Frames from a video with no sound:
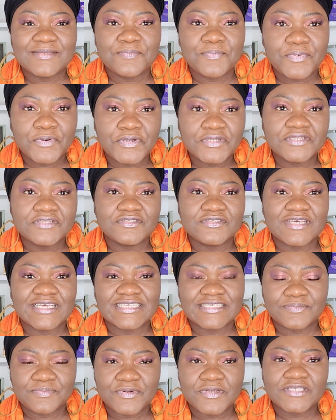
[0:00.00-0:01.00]
important to
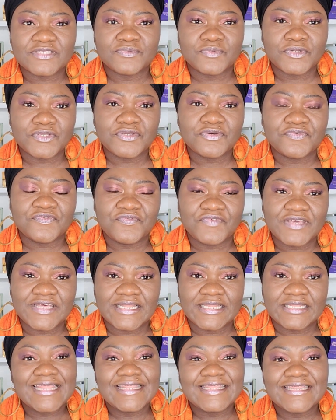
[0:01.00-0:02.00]
express what you're
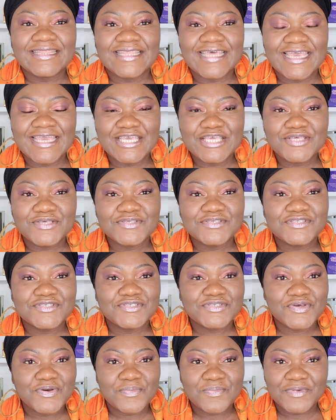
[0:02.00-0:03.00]
feeling. Thank you
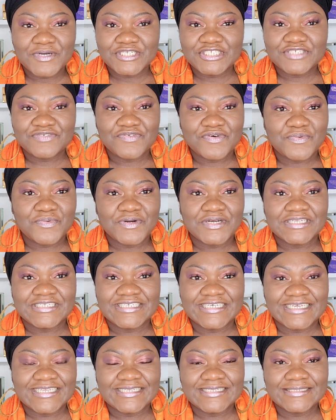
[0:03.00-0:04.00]
so much for
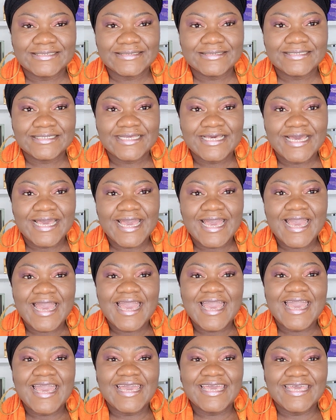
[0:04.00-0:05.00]
watching.
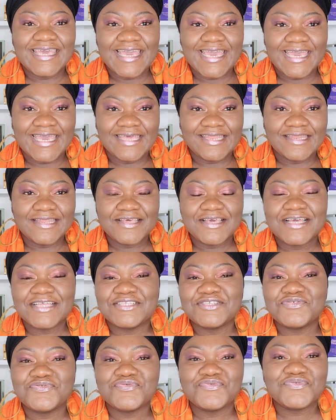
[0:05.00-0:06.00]
Again,
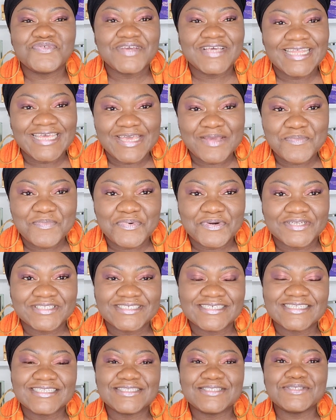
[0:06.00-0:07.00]
it's really
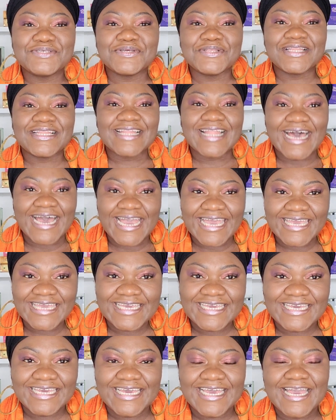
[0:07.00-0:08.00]
important to
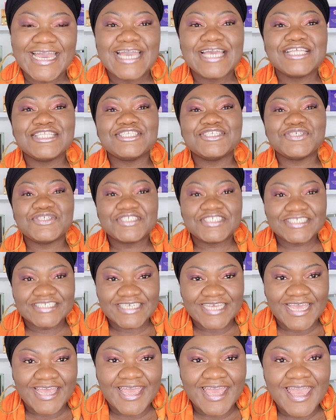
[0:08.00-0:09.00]
like, to
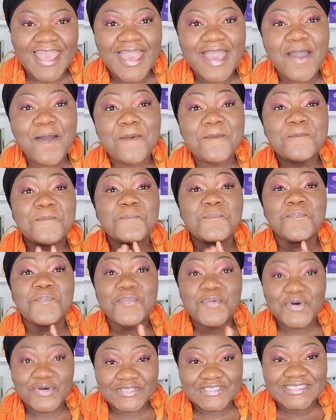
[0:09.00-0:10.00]
share.
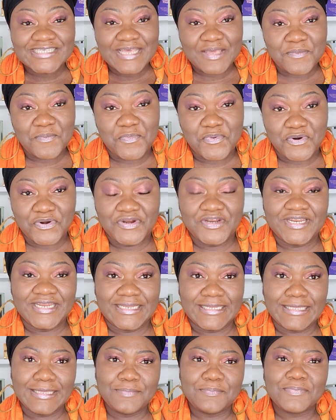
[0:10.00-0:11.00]
Most
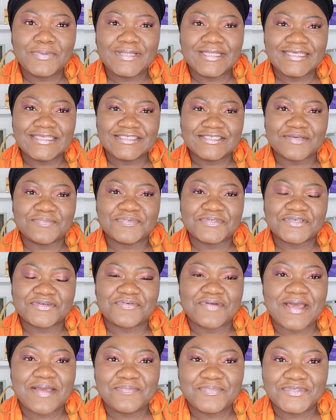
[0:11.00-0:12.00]
importantly, please
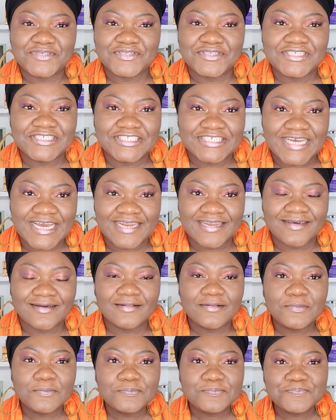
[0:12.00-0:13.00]
subscribe to the
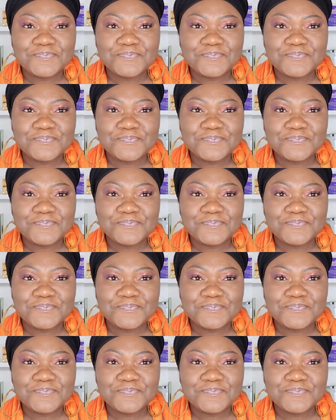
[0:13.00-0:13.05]
channel.